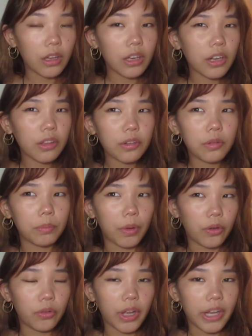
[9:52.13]
Another
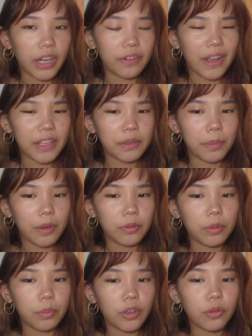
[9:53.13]
bone I kind of had to pick
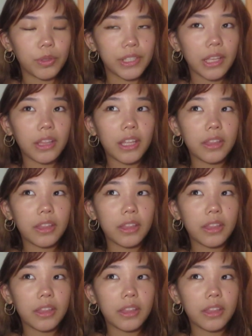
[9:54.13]
with the book was that,